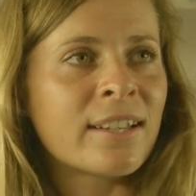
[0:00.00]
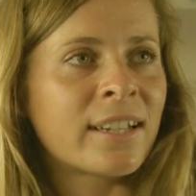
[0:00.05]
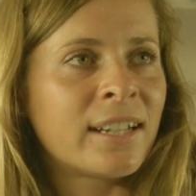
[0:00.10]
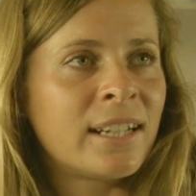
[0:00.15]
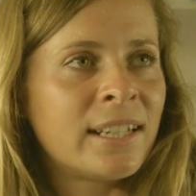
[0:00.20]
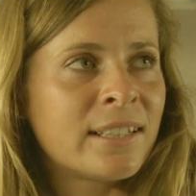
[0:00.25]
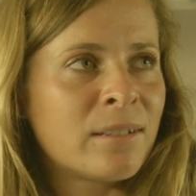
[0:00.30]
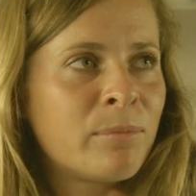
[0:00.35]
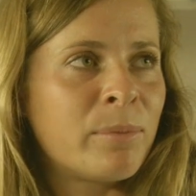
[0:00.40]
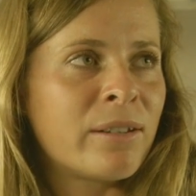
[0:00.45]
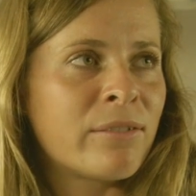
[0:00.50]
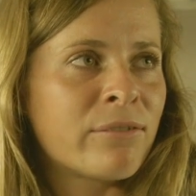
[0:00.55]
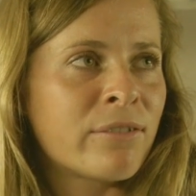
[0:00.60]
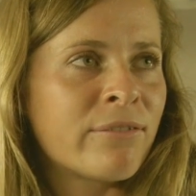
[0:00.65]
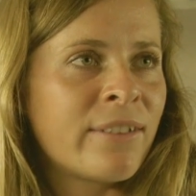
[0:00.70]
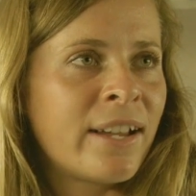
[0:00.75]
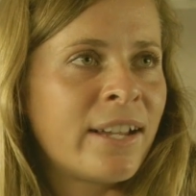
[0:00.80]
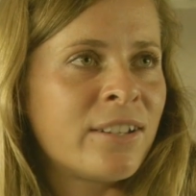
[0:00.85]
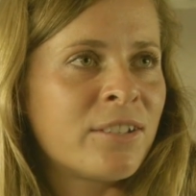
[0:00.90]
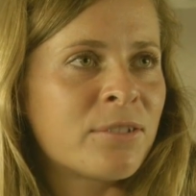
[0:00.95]
like a little bit of
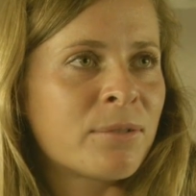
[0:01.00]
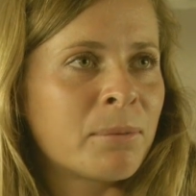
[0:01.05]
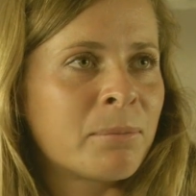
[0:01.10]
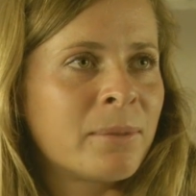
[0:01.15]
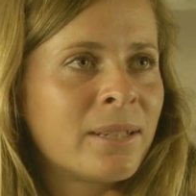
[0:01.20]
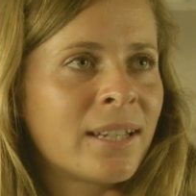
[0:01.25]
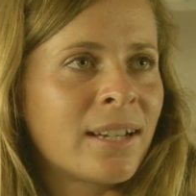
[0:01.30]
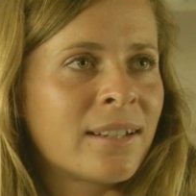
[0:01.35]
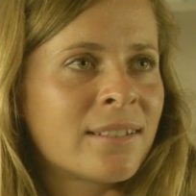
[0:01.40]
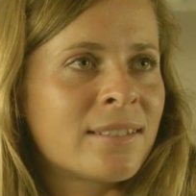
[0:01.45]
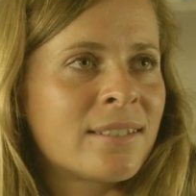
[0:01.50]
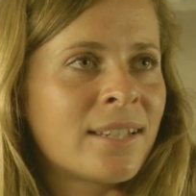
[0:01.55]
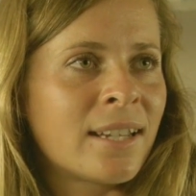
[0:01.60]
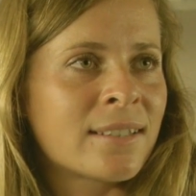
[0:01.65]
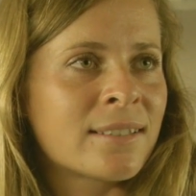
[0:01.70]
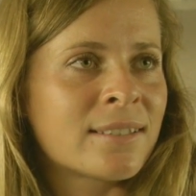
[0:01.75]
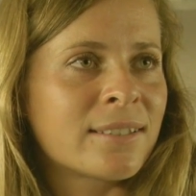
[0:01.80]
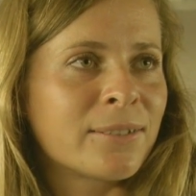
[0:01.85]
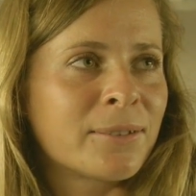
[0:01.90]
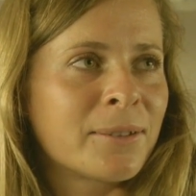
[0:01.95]
revenge when we get to
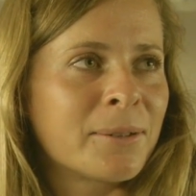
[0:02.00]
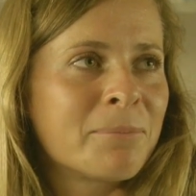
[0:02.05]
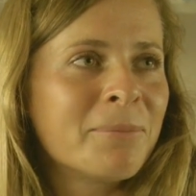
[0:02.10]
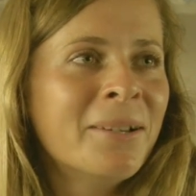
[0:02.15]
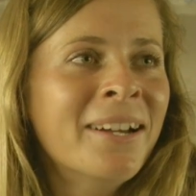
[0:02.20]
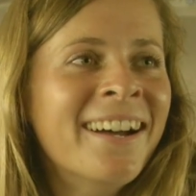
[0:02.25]
test on them.